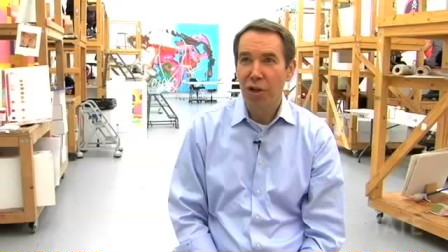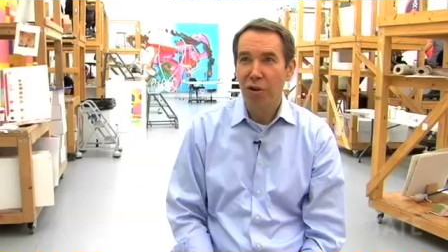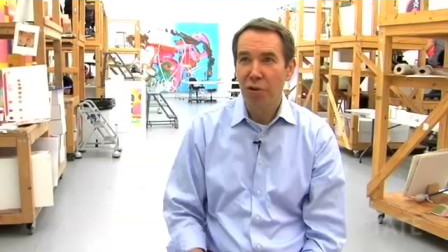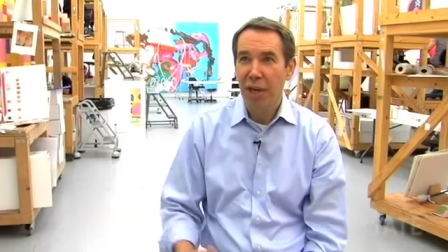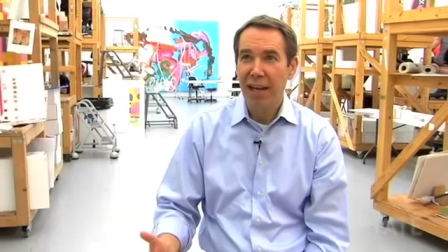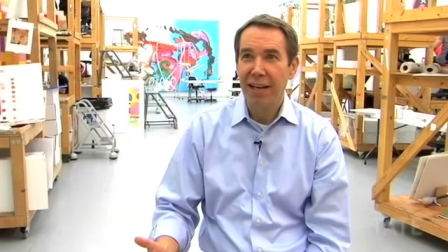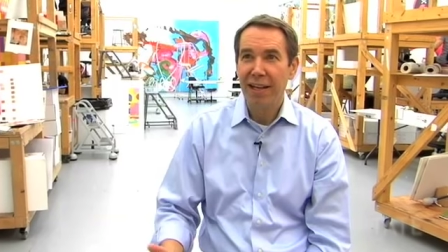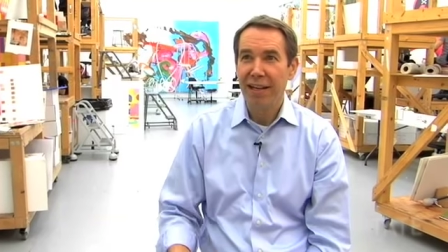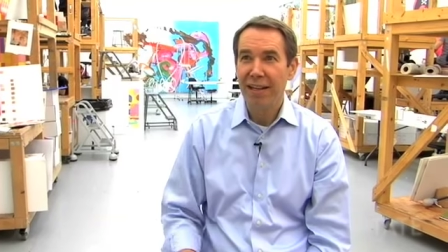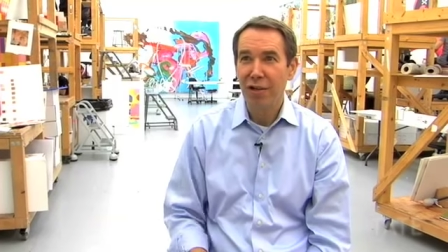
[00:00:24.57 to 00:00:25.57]

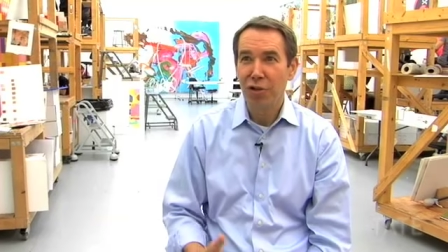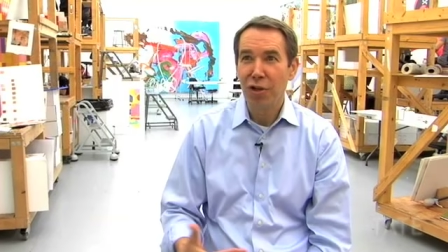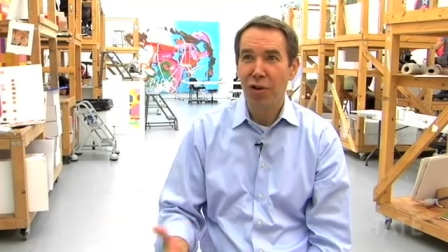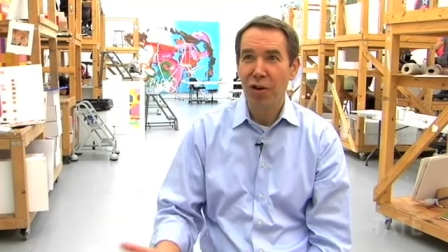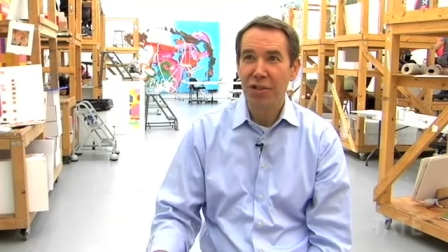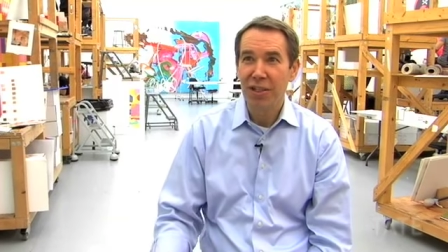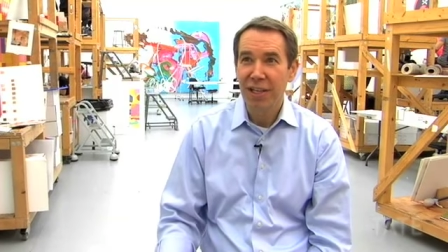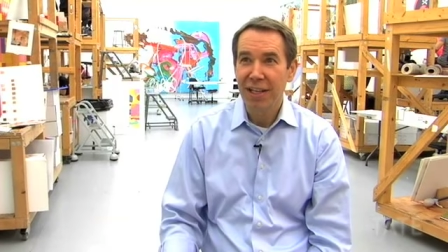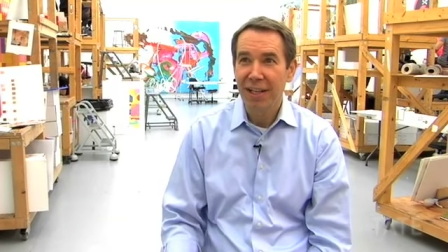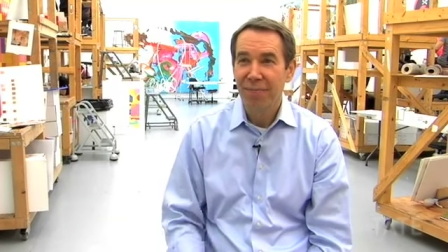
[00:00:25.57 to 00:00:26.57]
located in New York
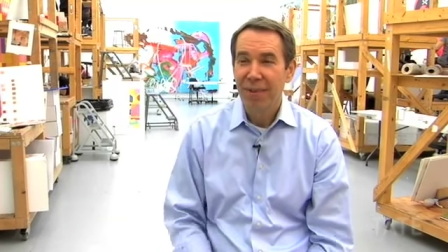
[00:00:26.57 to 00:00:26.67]
City.